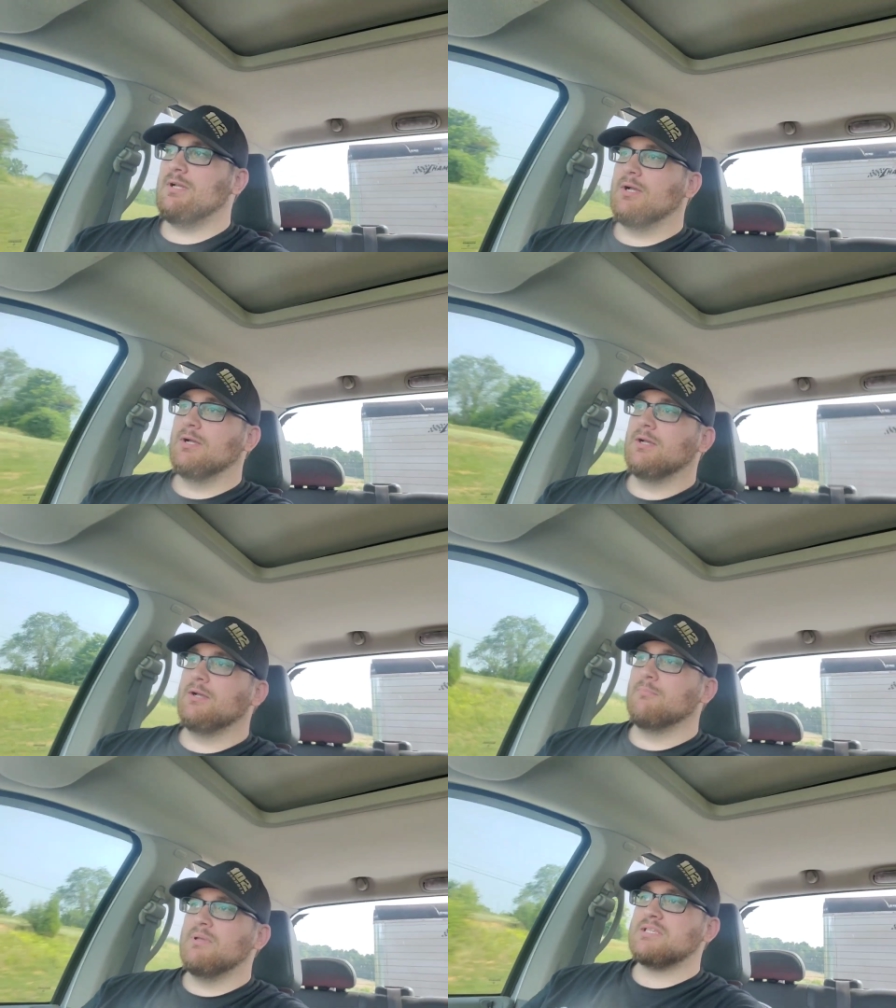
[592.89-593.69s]

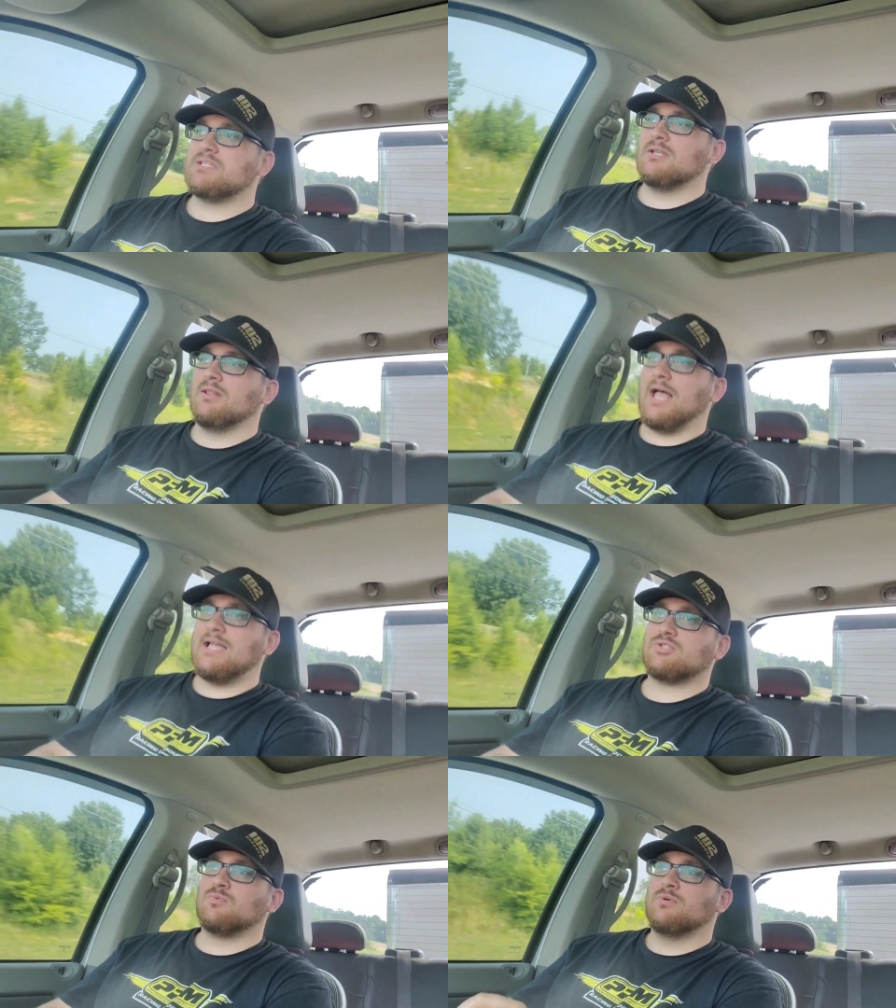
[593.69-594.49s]
uh, missed the
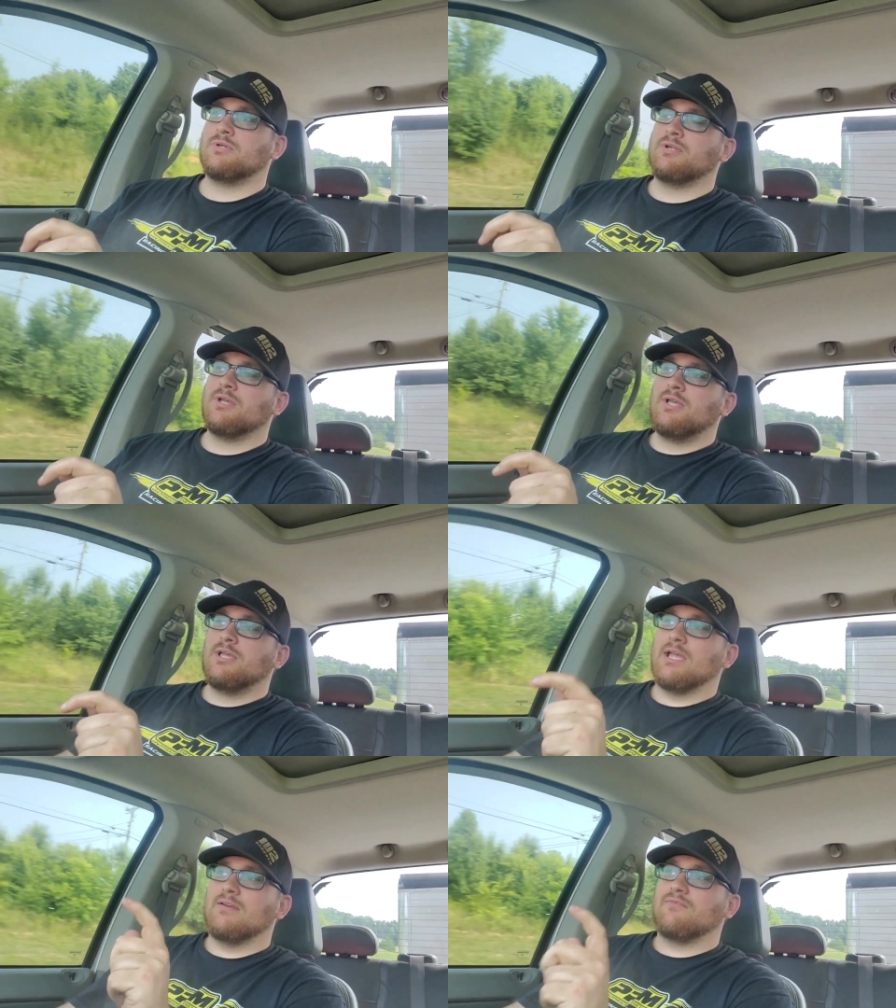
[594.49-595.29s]
last one
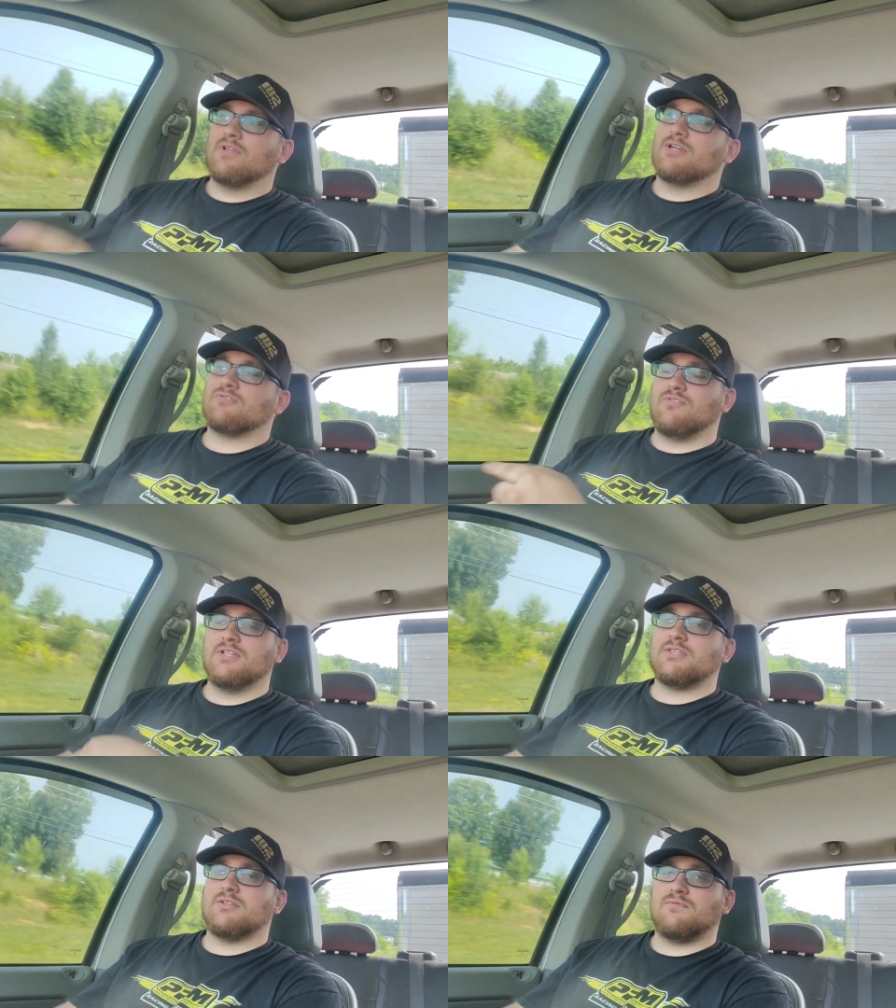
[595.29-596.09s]
and finished
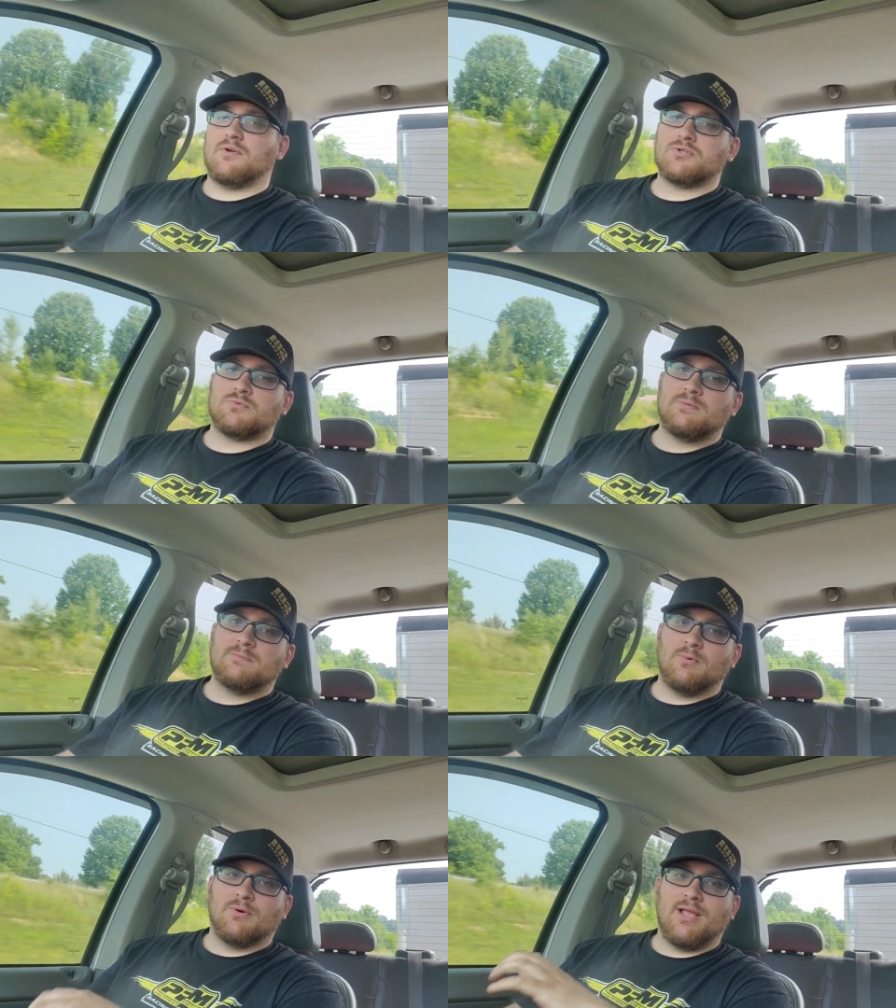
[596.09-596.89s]
fifth in the first
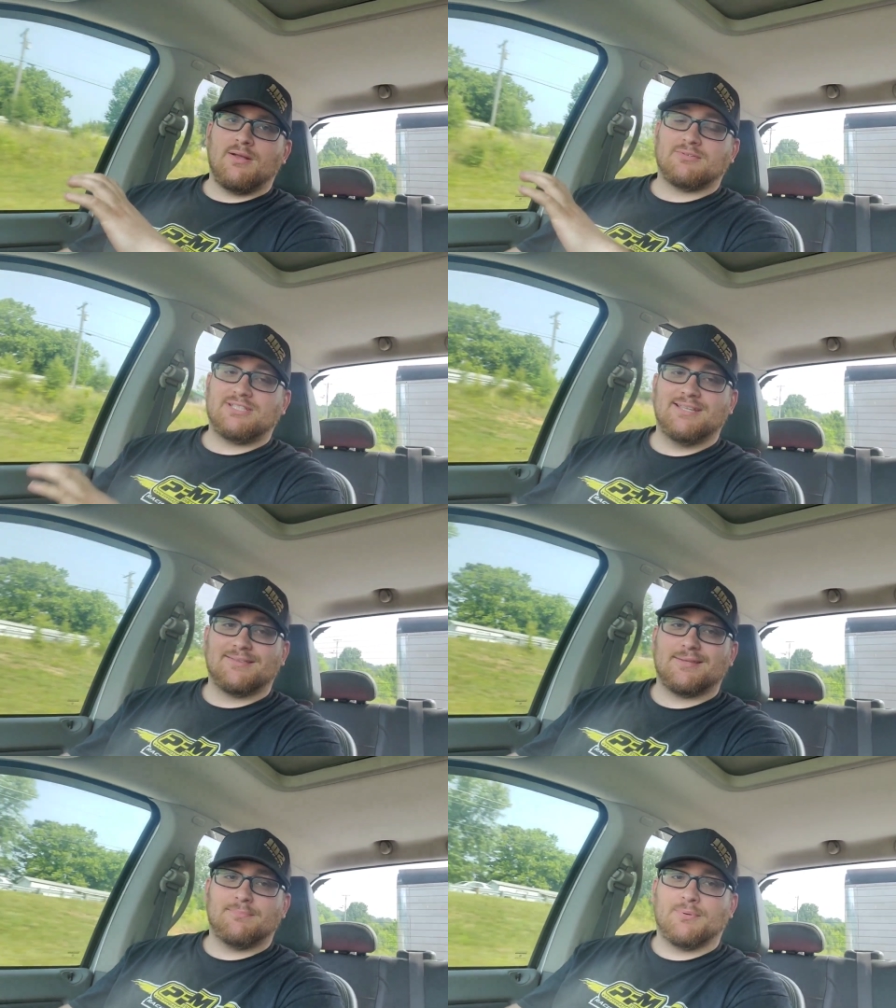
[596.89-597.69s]
one. We're now
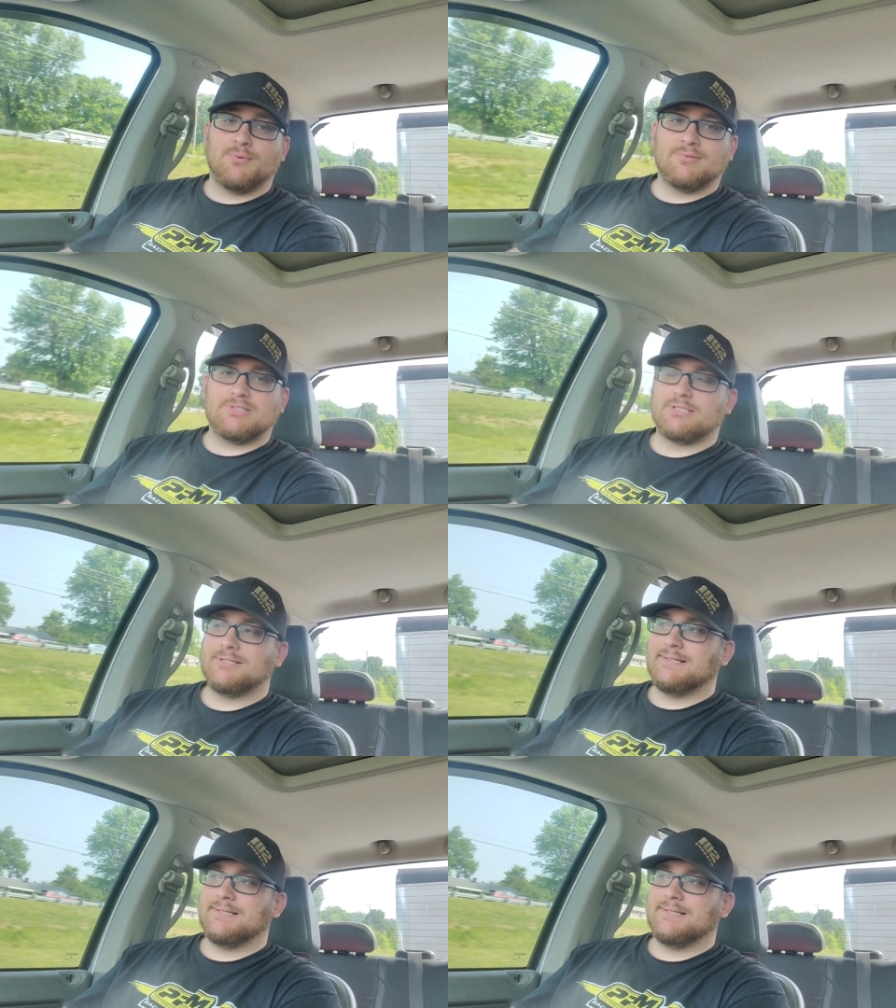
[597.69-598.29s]
10th in points.